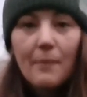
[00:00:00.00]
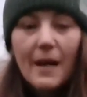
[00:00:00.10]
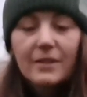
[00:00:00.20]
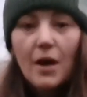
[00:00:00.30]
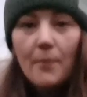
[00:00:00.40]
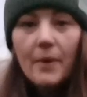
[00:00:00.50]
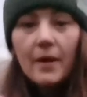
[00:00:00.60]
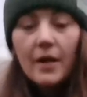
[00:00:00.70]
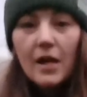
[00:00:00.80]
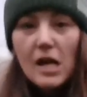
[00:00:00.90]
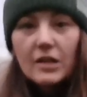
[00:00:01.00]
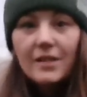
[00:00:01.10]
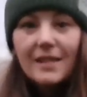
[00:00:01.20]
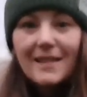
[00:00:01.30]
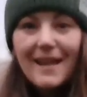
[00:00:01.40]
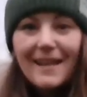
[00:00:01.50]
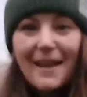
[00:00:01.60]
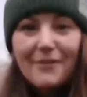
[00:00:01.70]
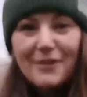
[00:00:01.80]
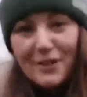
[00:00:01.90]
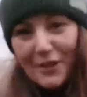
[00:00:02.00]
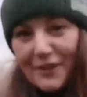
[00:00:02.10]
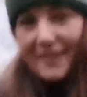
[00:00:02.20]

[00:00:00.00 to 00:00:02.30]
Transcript: packed up, just the tent left to do.